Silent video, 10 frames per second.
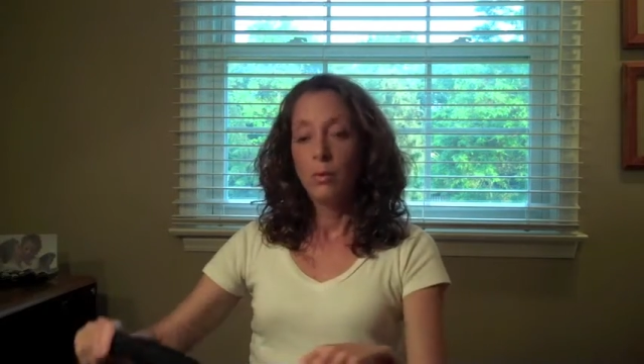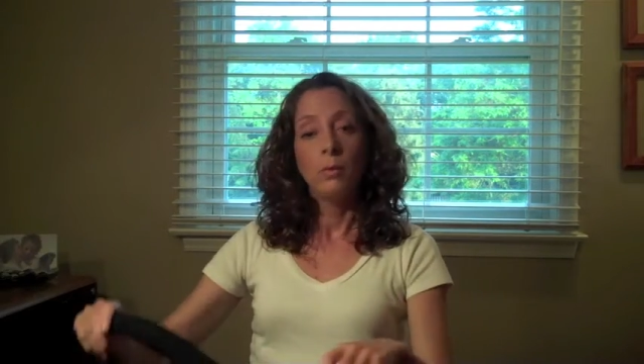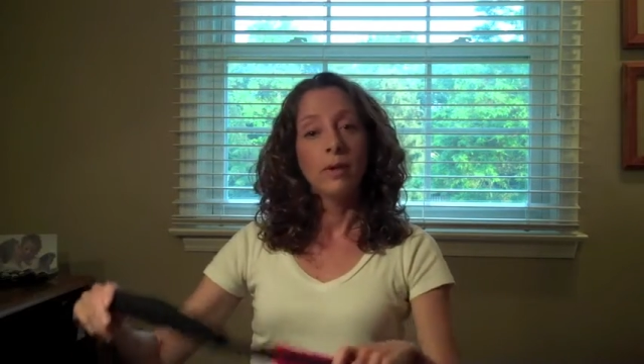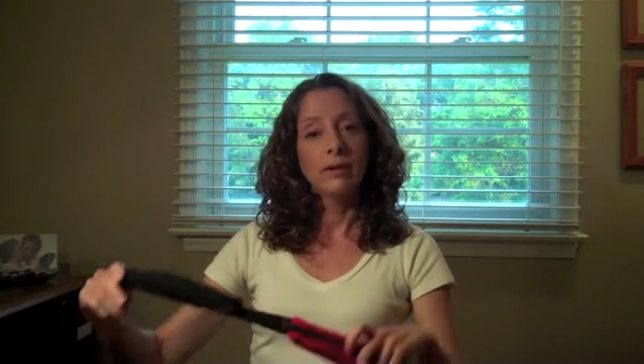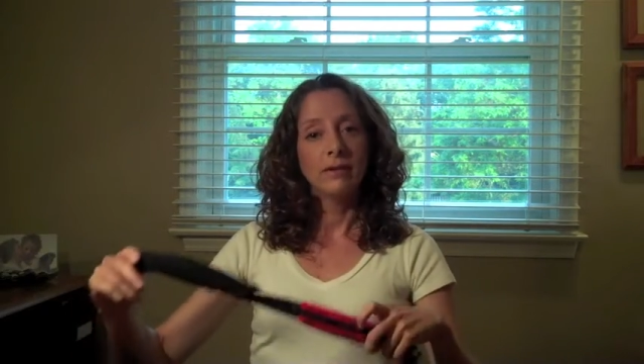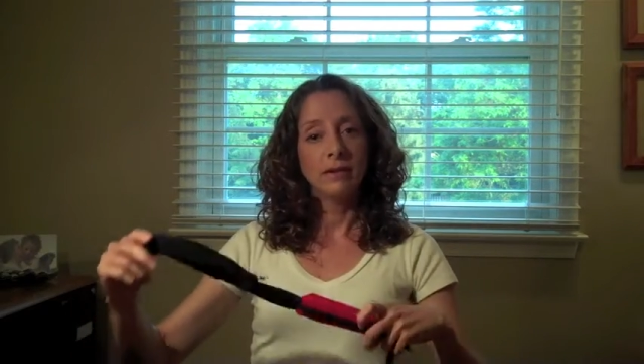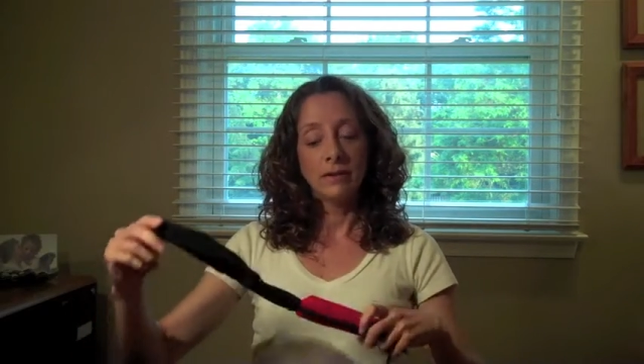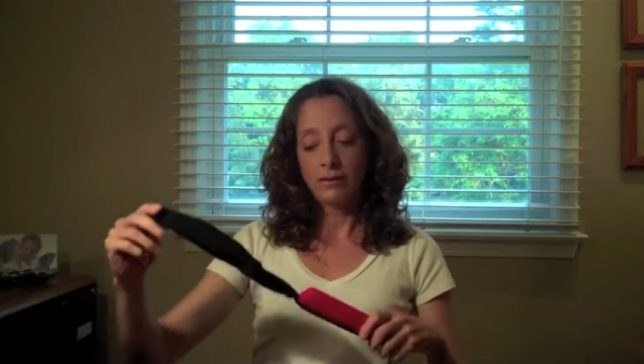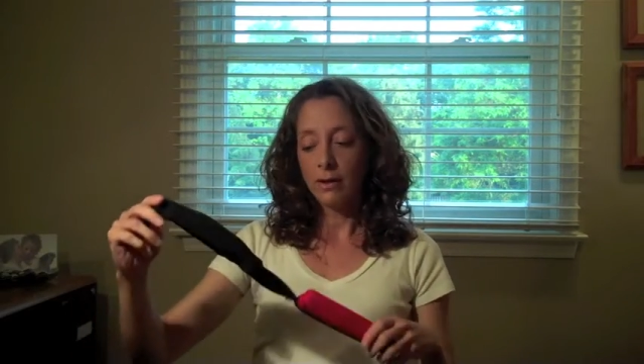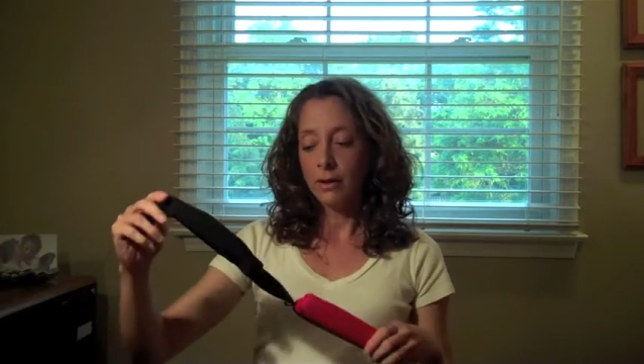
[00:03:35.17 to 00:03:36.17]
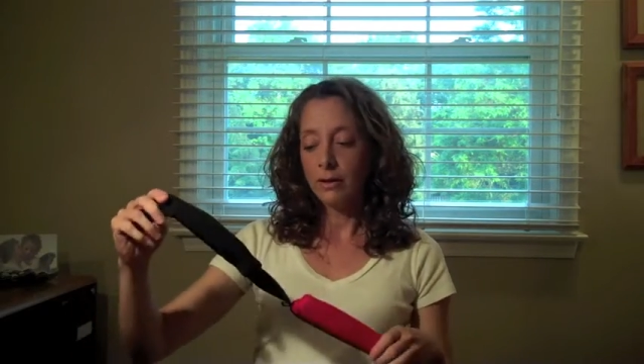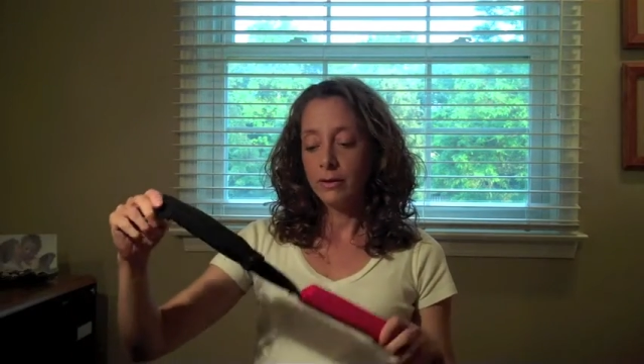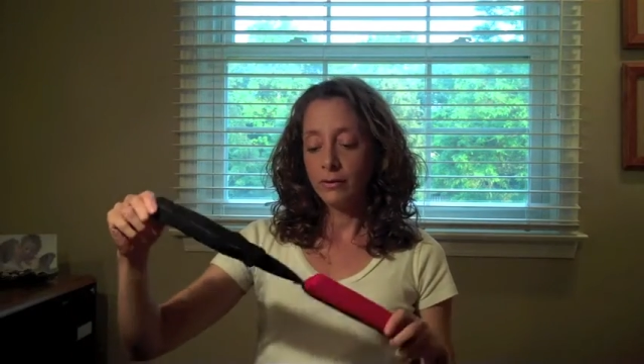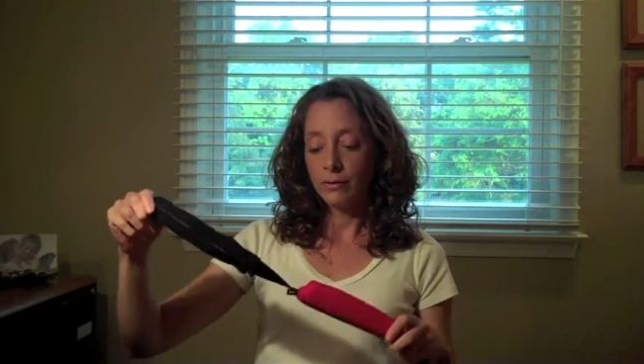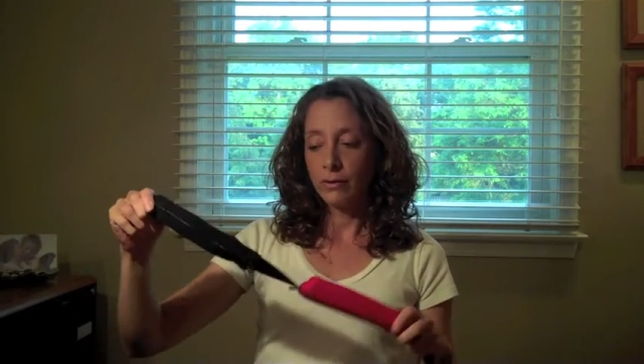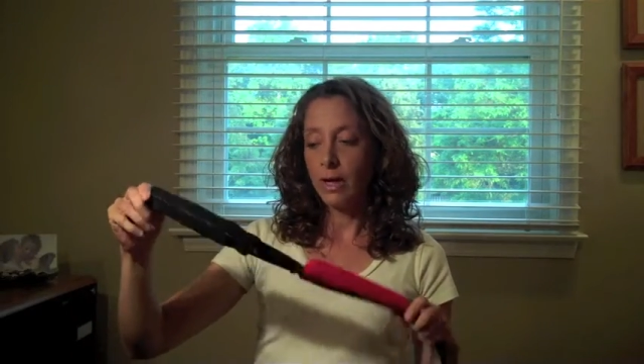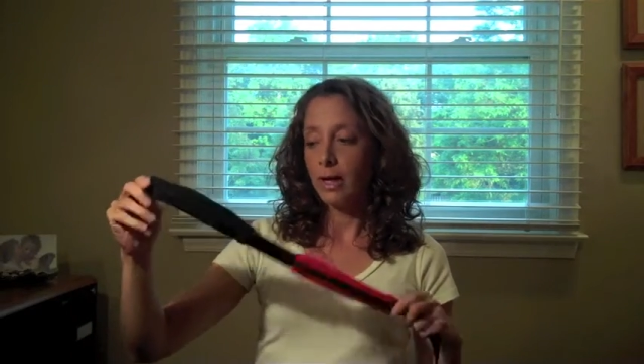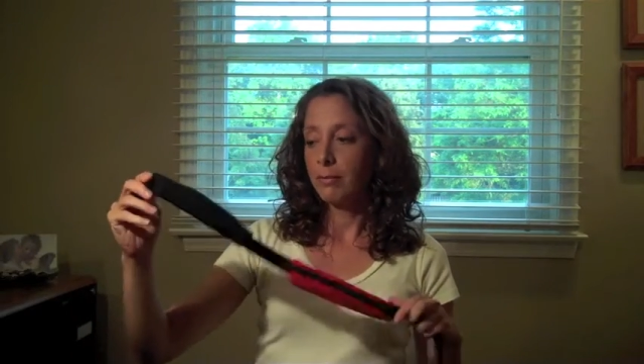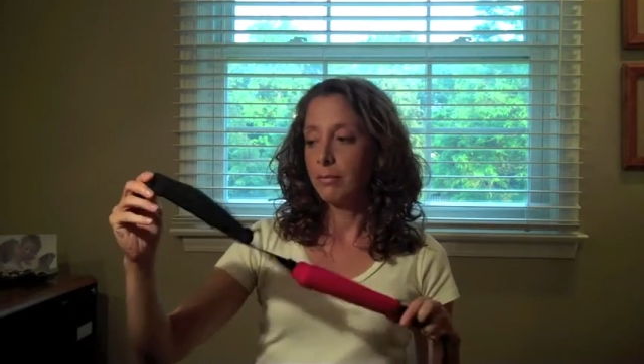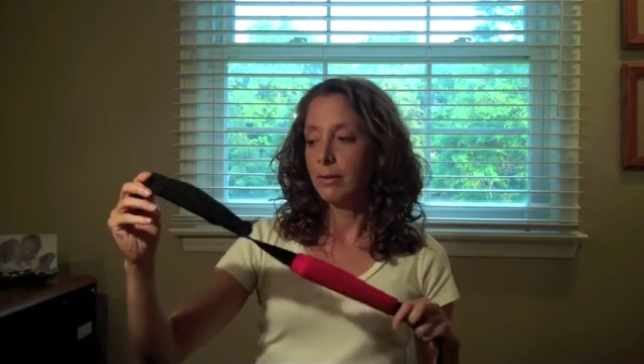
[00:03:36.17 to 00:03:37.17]
Once it's on the
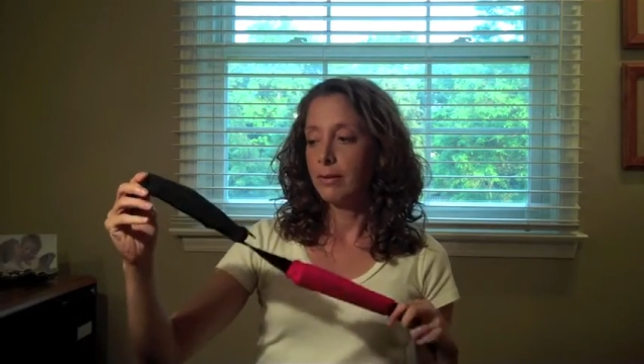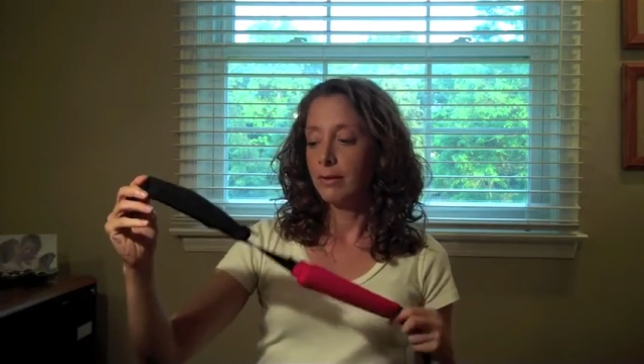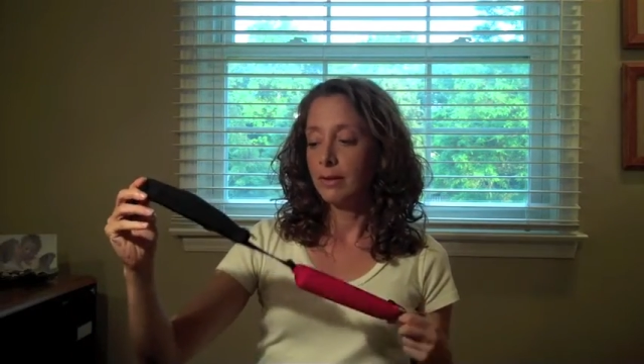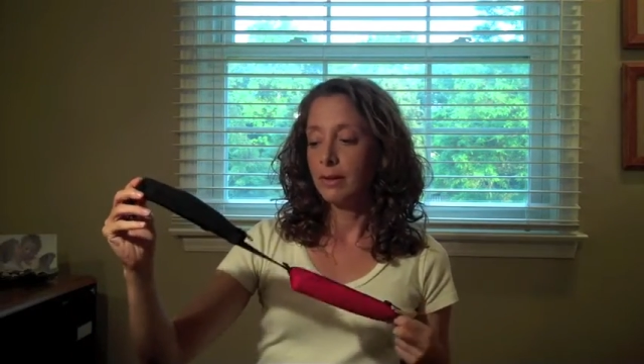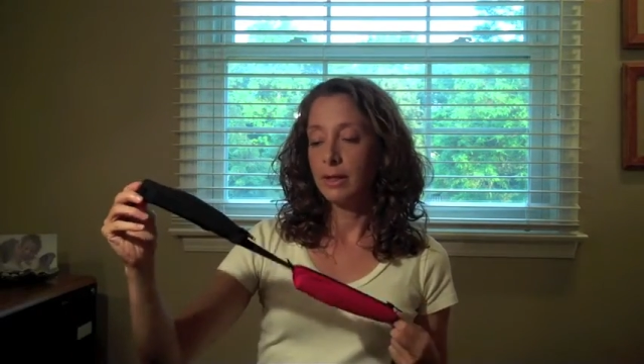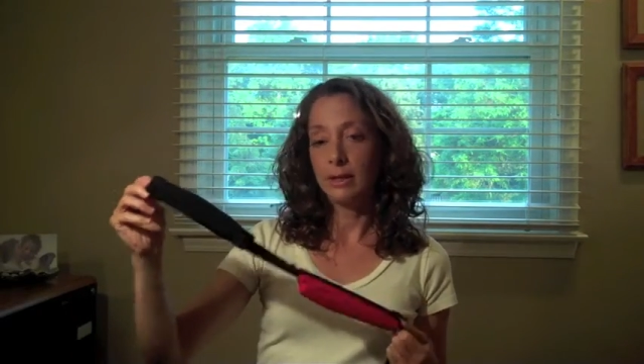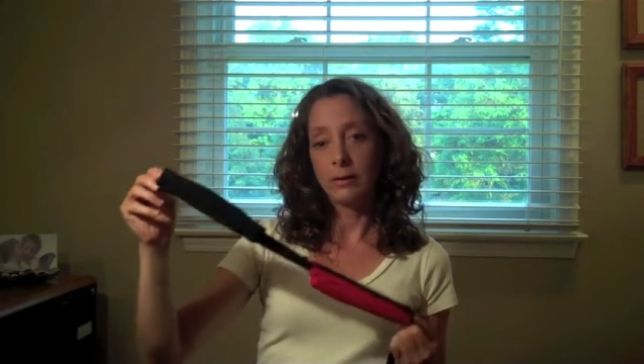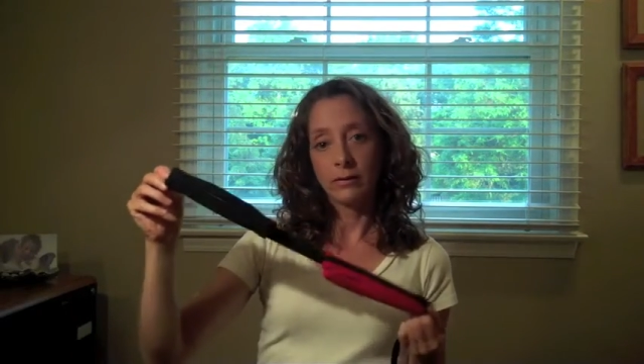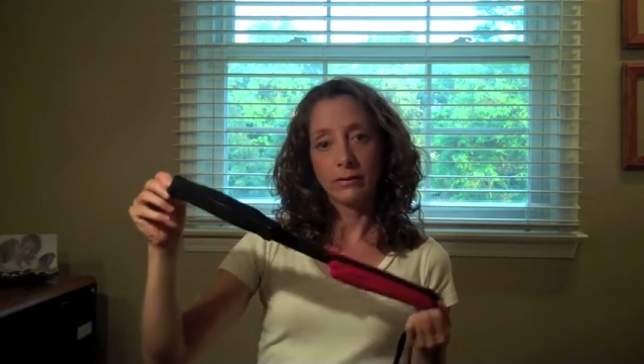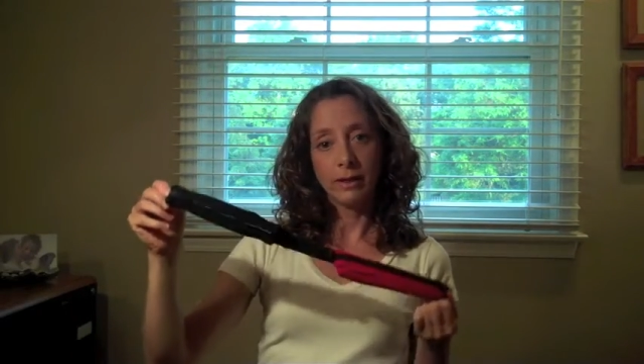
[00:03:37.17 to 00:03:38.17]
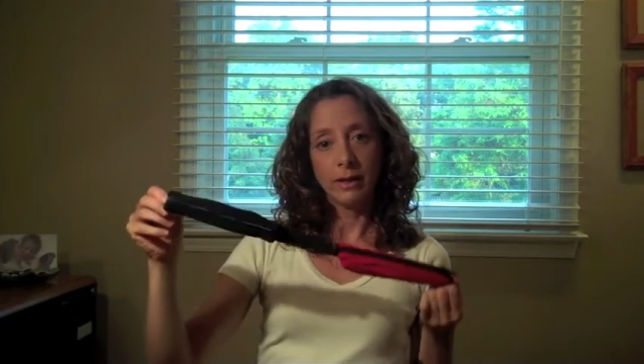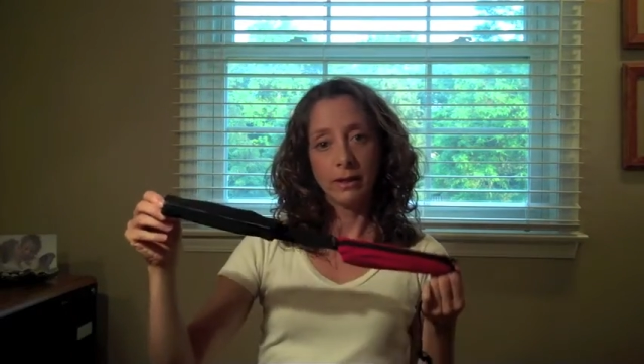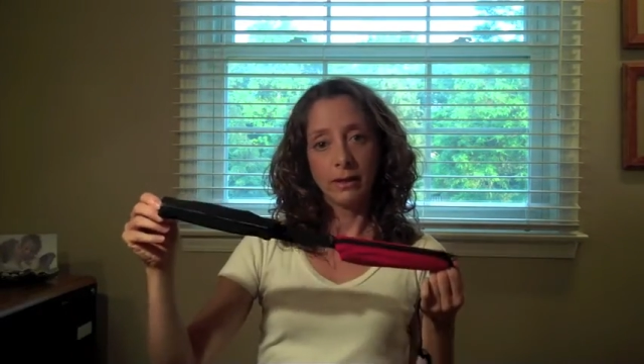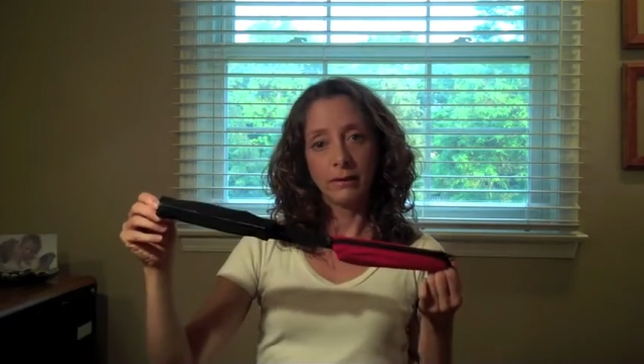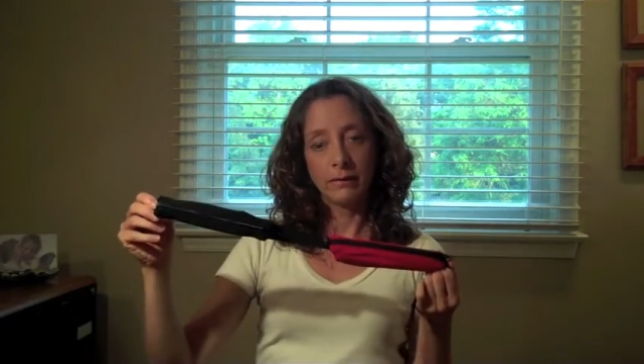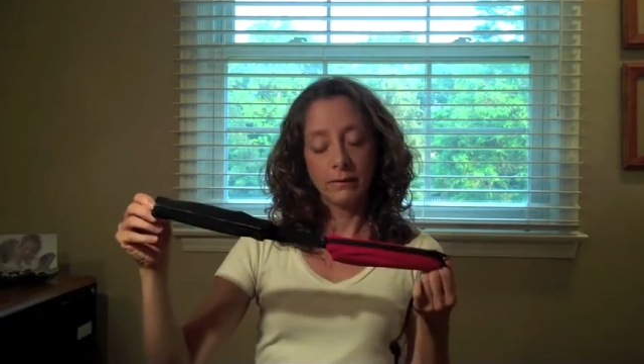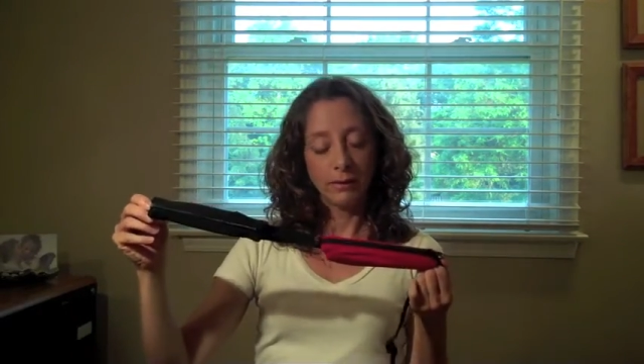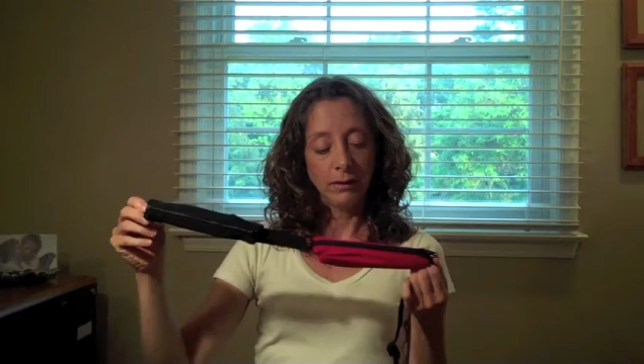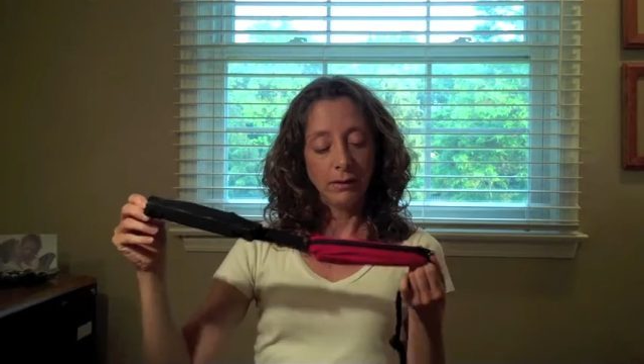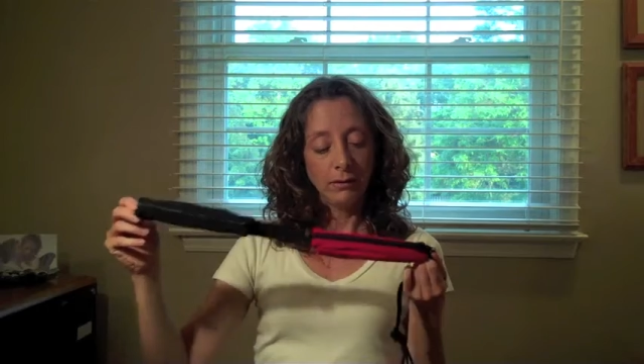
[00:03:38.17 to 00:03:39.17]
strap, it looks like this.